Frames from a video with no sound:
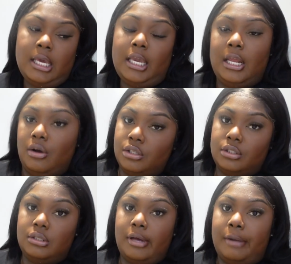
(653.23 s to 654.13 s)
And also
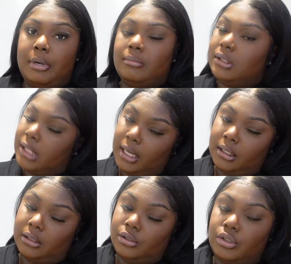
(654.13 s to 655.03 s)
still got to put up the
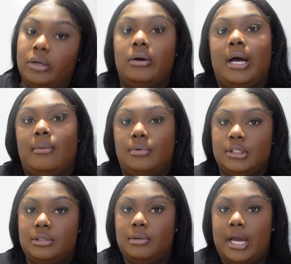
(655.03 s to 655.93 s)
stockings. So I will
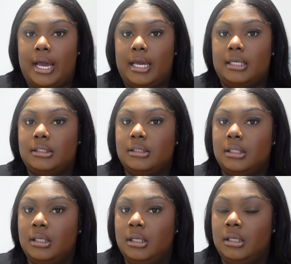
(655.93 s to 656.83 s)
see you guys
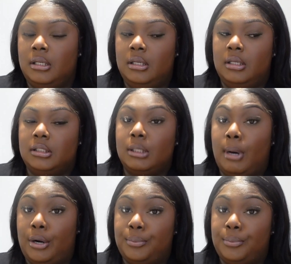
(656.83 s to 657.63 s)
tomorrow.